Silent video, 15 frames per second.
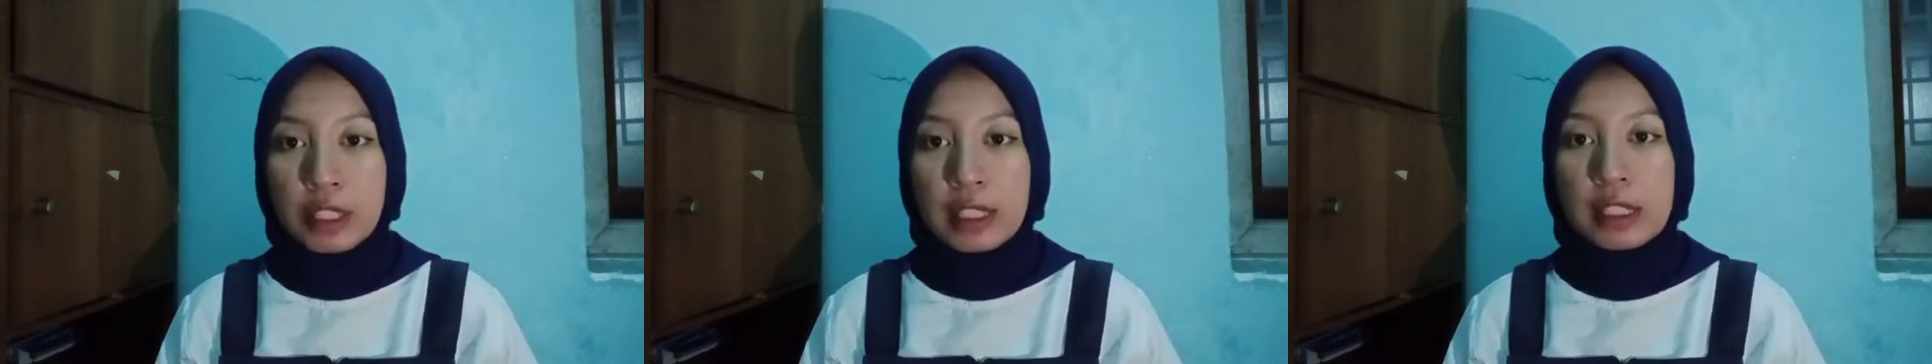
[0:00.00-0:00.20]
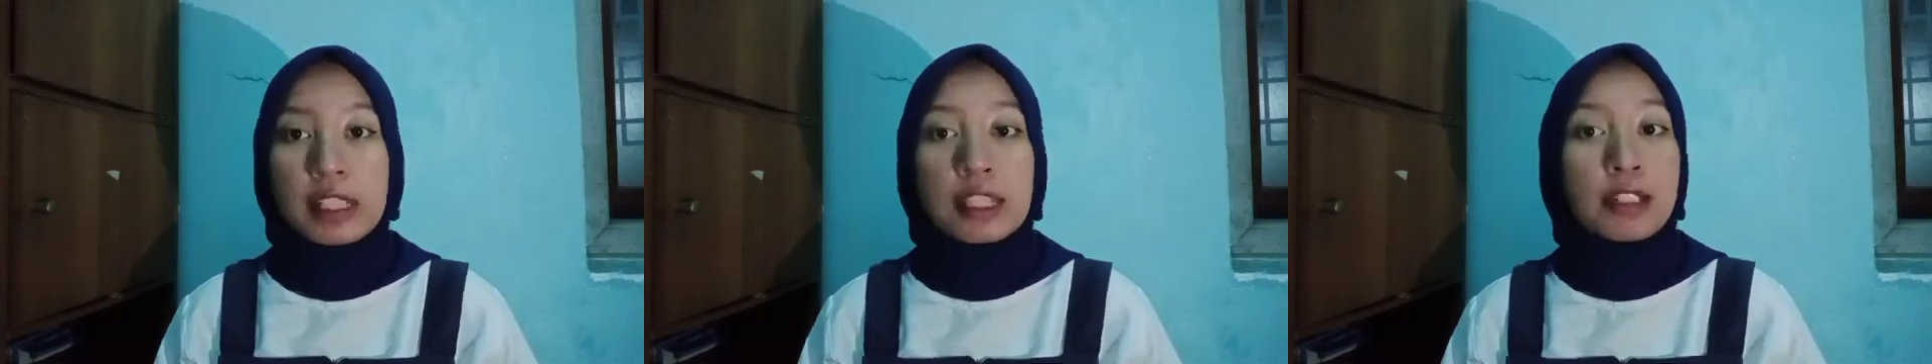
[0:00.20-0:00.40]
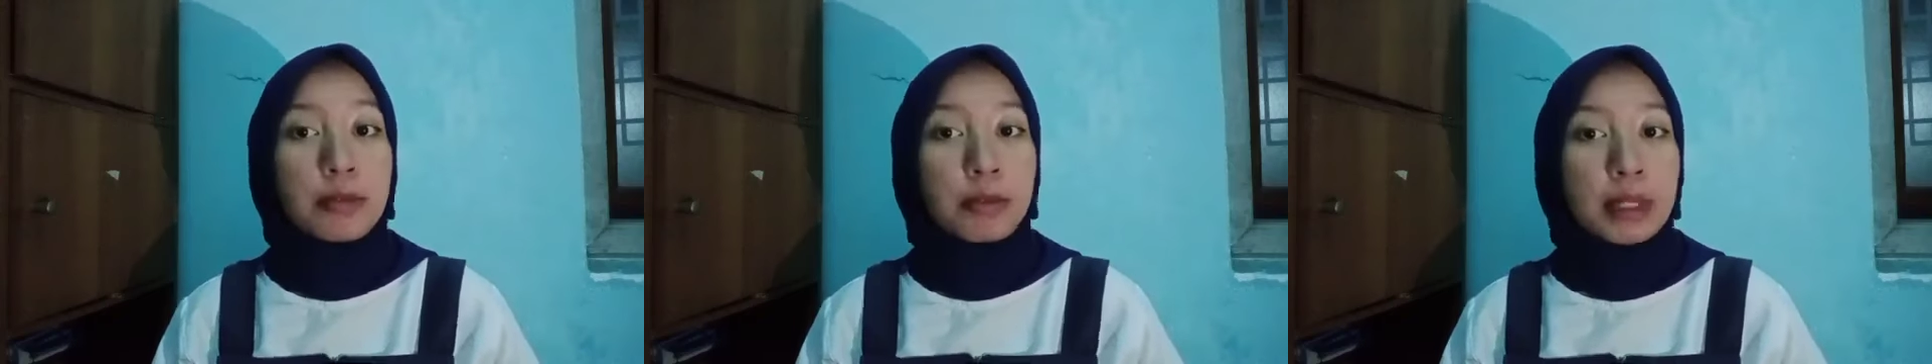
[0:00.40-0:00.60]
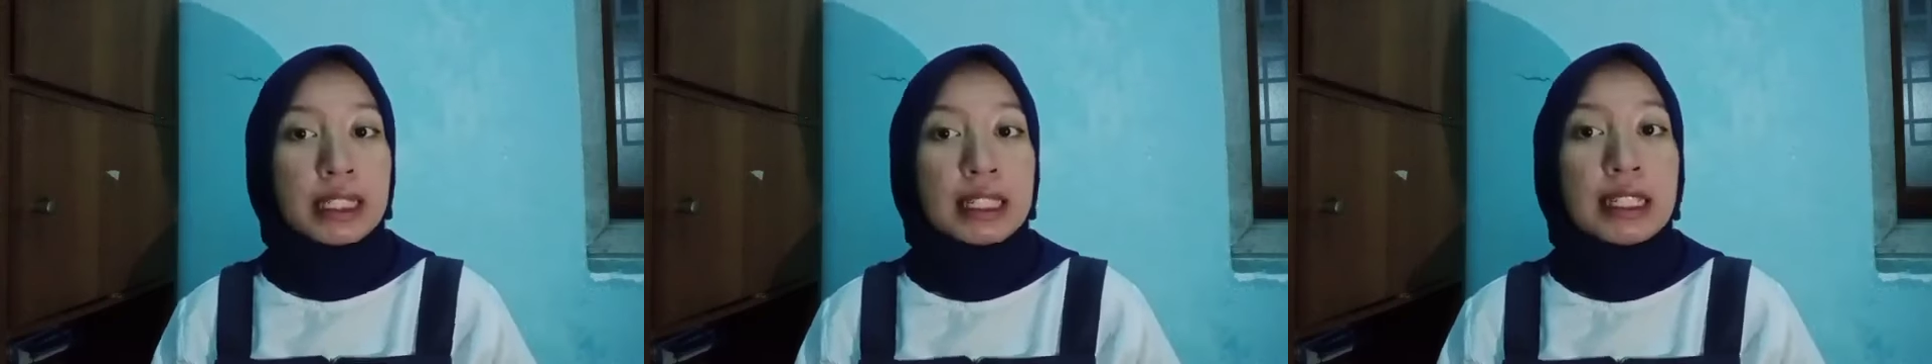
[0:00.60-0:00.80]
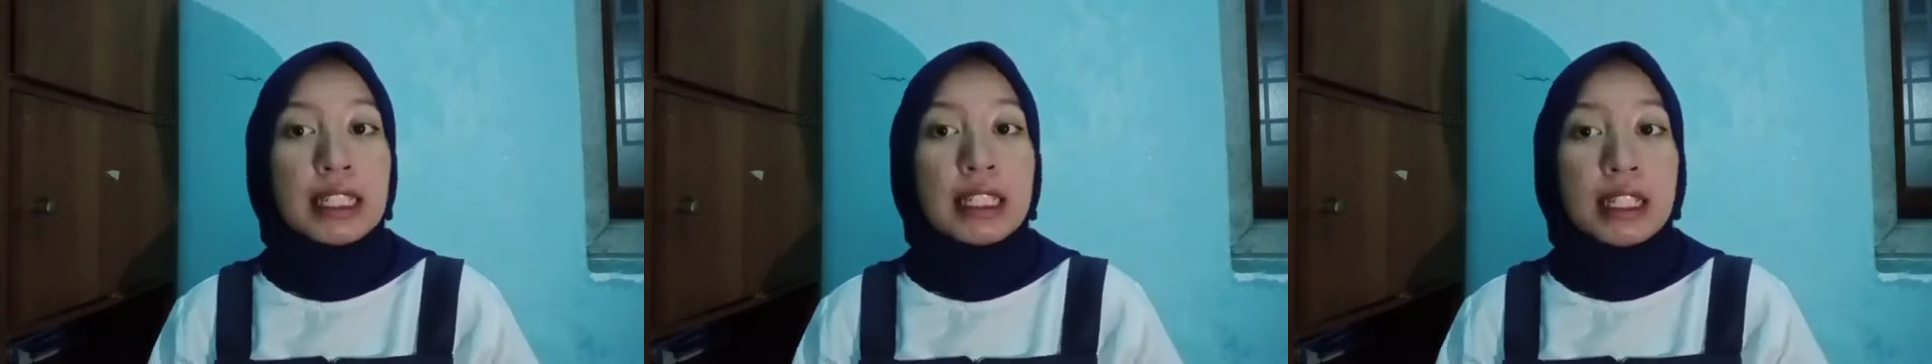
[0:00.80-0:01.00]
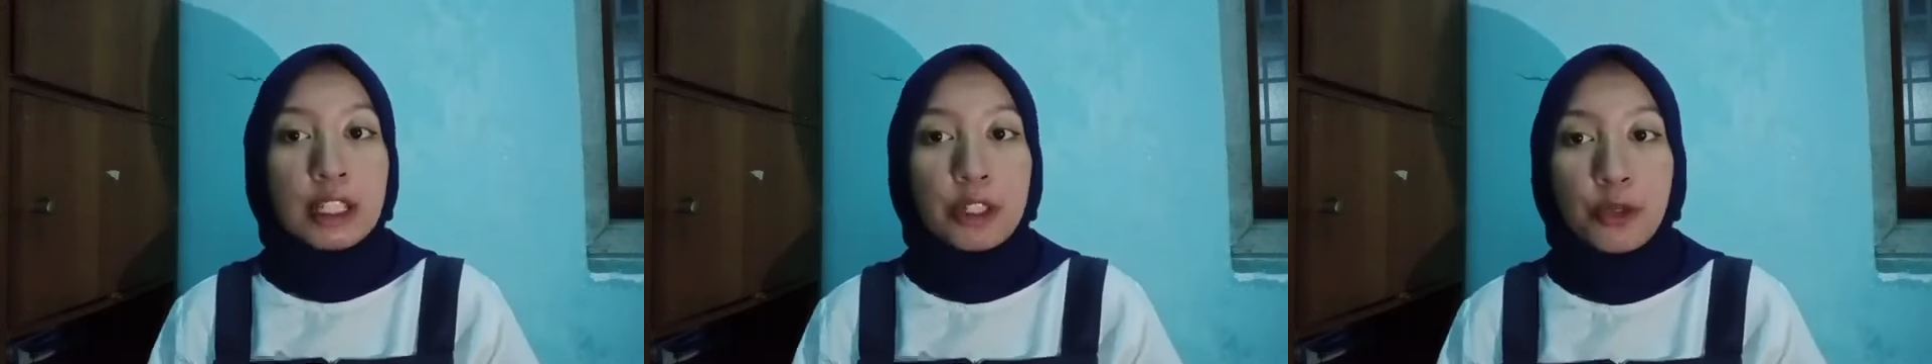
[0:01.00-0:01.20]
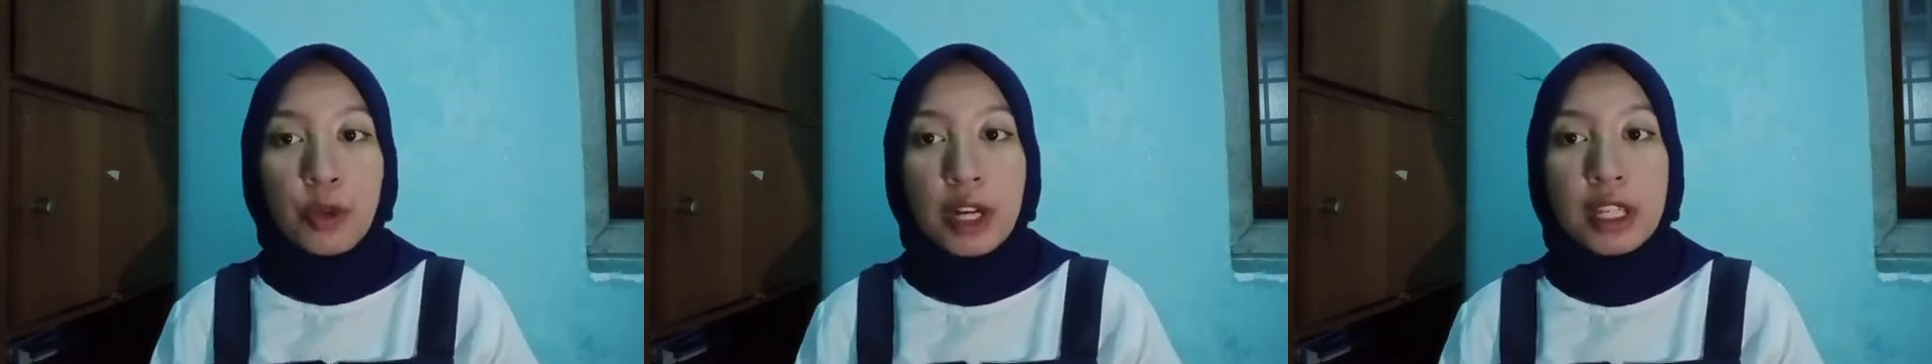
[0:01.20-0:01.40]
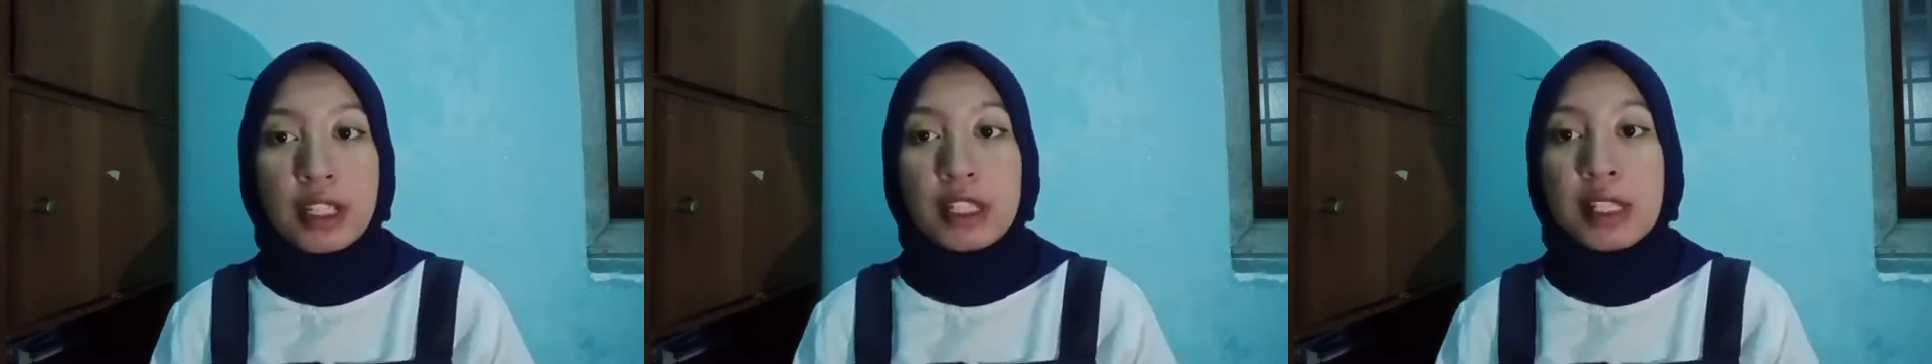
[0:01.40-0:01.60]
completely
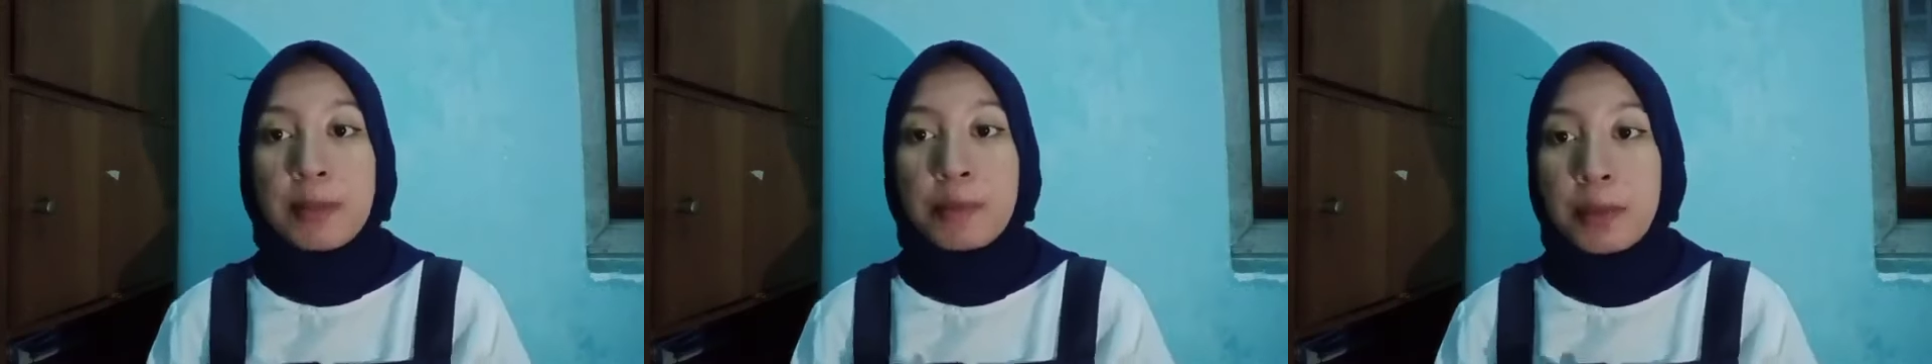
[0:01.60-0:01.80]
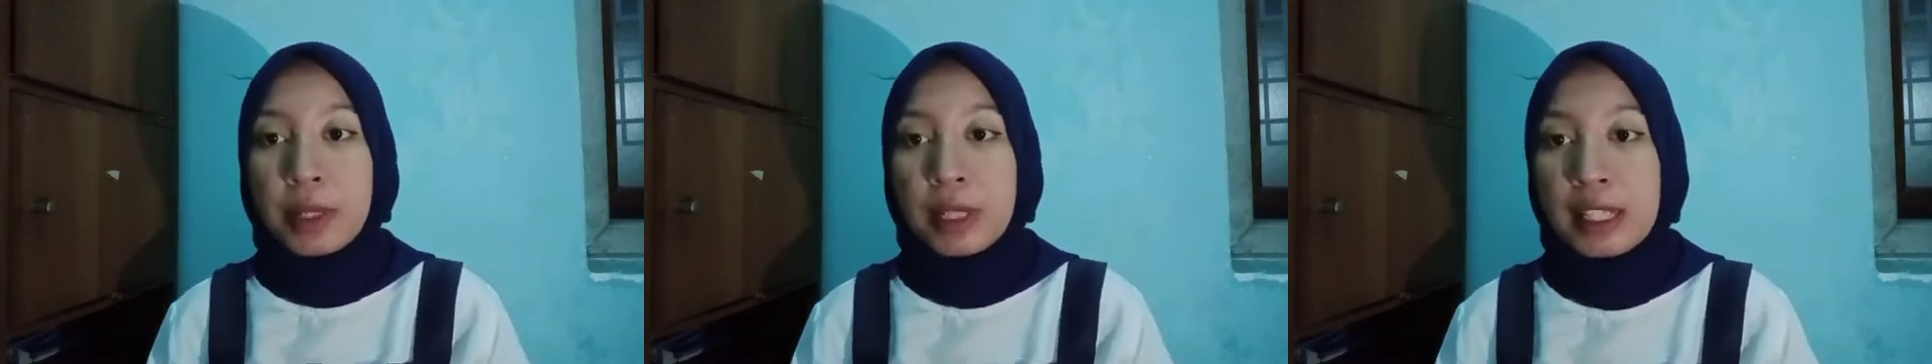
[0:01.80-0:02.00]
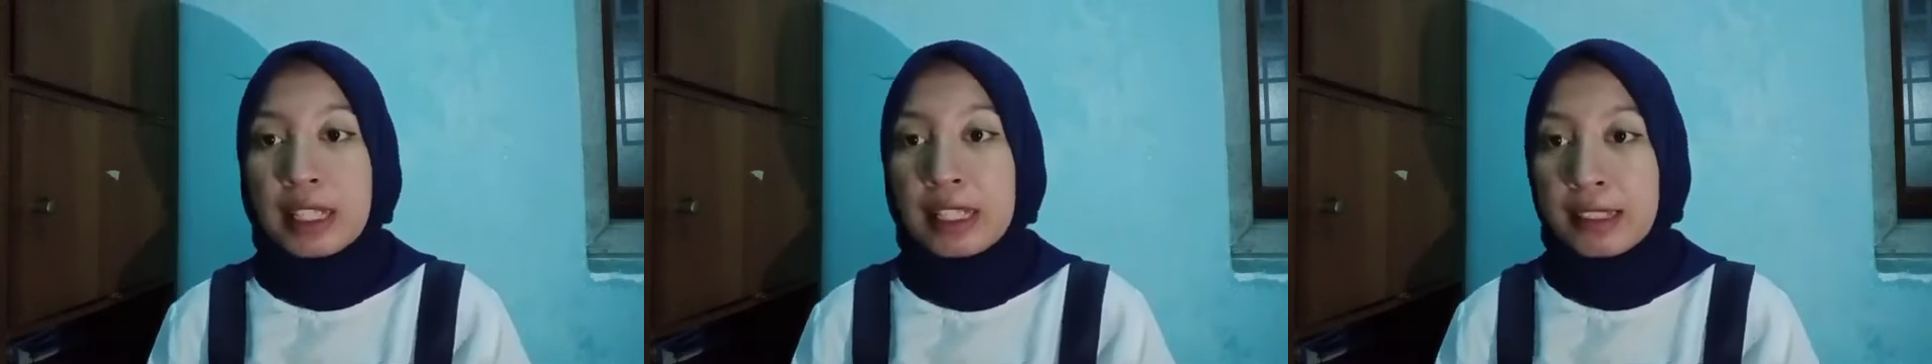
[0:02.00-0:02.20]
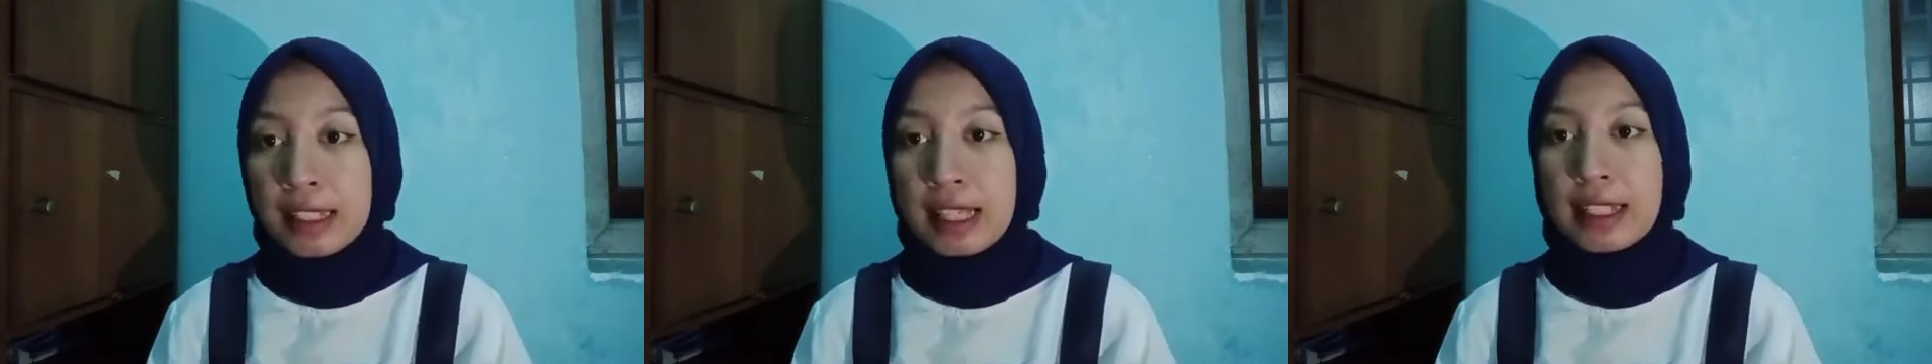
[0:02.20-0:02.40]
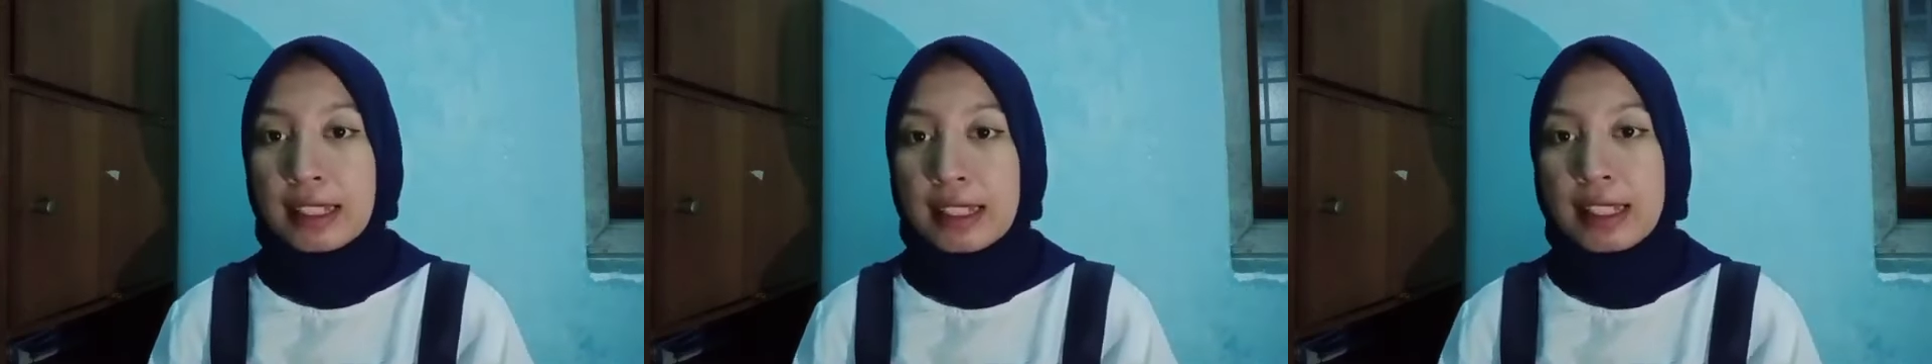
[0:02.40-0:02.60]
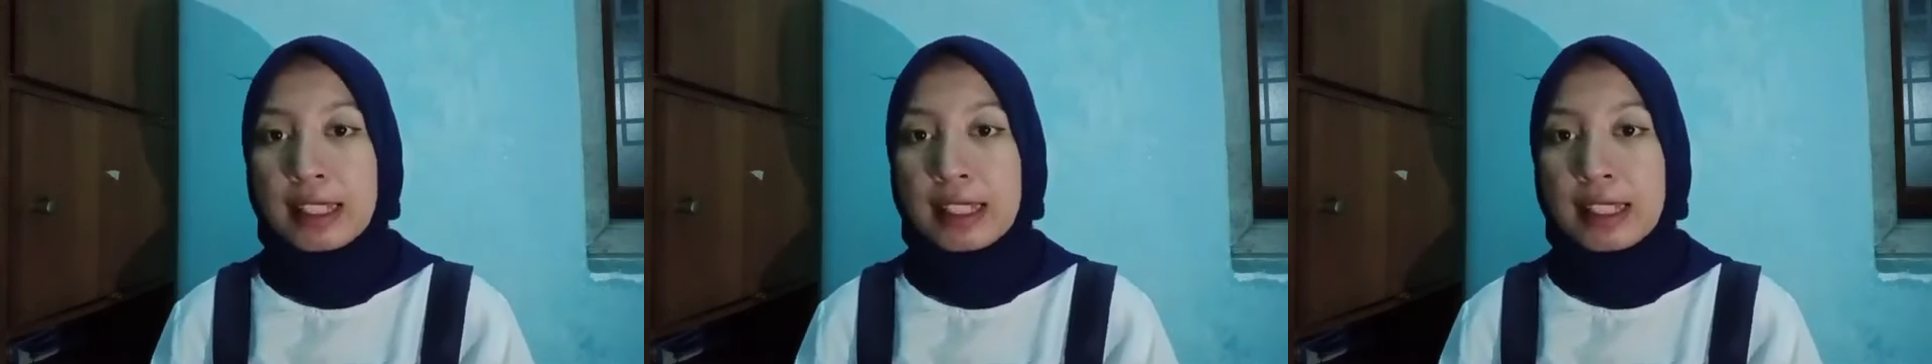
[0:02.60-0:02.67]
requires persistence.